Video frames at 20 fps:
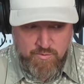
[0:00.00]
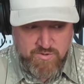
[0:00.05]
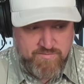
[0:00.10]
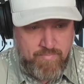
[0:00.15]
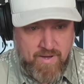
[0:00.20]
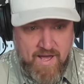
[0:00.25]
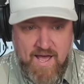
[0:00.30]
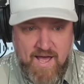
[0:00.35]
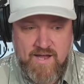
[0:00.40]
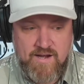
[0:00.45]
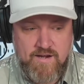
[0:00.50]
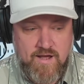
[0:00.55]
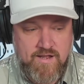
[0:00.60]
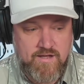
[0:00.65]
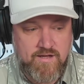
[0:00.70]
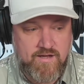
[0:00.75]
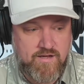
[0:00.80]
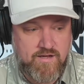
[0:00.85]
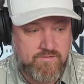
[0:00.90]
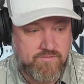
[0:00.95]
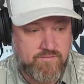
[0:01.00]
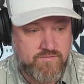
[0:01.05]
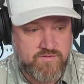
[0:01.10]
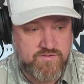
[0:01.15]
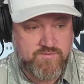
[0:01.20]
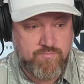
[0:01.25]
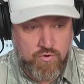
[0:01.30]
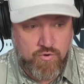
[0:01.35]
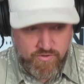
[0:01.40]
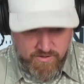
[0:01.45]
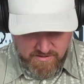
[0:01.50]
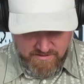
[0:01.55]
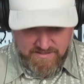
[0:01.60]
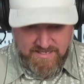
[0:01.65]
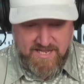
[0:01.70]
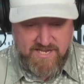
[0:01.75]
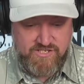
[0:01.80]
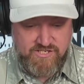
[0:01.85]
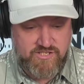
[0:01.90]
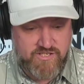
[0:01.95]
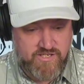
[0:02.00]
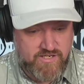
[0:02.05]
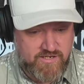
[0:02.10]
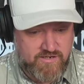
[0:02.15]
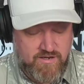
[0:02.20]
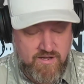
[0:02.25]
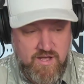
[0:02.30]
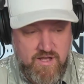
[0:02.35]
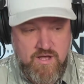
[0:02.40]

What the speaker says: bad. I smoke inhalation,